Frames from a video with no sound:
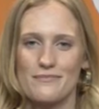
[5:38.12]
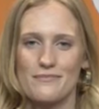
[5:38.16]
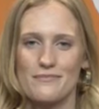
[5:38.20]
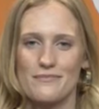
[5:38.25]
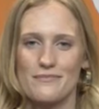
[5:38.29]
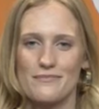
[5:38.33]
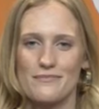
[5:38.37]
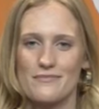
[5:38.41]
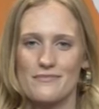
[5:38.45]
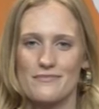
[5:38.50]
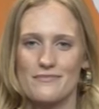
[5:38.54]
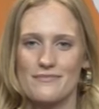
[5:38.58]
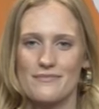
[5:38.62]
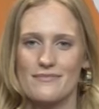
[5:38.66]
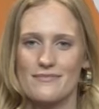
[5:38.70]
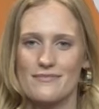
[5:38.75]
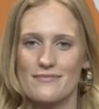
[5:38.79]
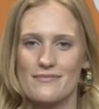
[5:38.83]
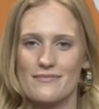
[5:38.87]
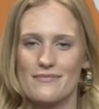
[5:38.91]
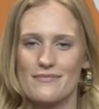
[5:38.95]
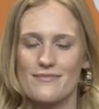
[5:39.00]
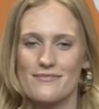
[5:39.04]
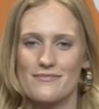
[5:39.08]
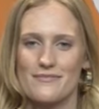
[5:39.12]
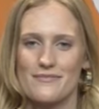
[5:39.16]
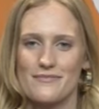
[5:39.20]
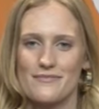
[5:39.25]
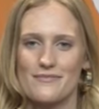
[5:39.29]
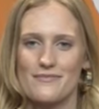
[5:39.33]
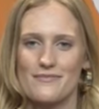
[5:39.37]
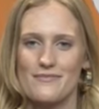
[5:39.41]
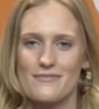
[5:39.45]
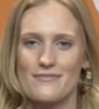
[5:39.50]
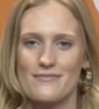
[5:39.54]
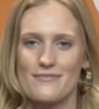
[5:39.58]

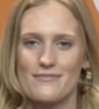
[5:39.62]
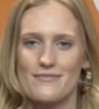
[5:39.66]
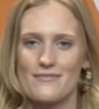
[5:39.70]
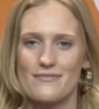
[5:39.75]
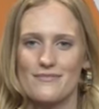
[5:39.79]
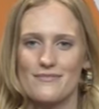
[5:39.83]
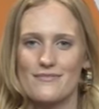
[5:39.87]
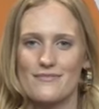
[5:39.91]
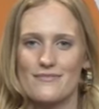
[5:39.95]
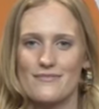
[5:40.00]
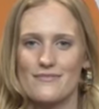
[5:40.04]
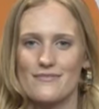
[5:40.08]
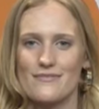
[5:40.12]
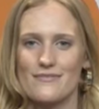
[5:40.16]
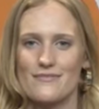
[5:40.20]
No one is speaking in this clip.